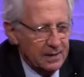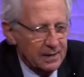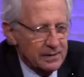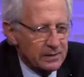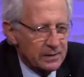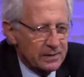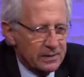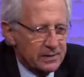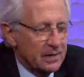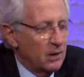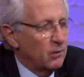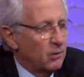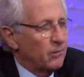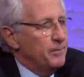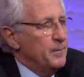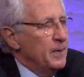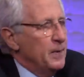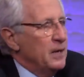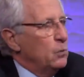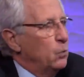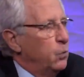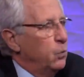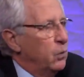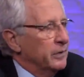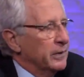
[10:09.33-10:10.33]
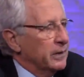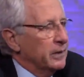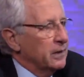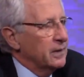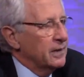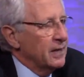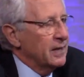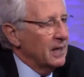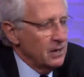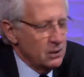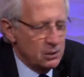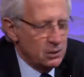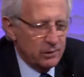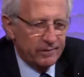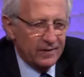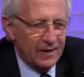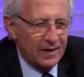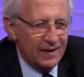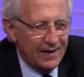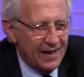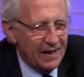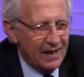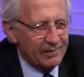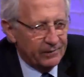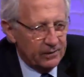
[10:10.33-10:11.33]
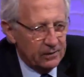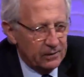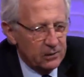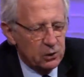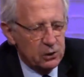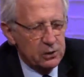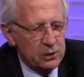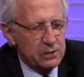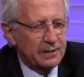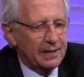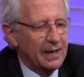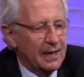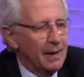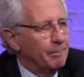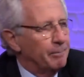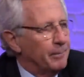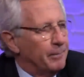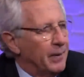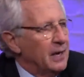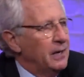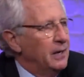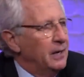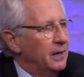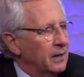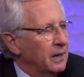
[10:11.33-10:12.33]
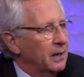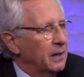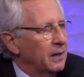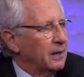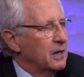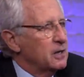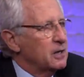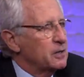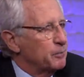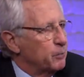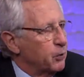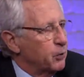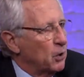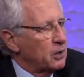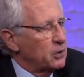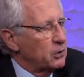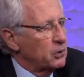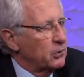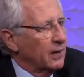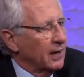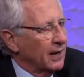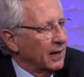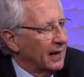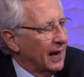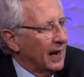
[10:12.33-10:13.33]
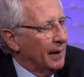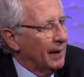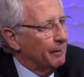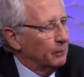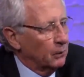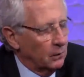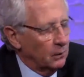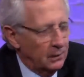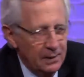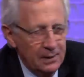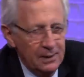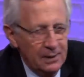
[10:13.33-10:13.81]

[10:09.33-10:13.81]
is a self-made woman. At the age of 11, she's campaigning against Procter & Gamble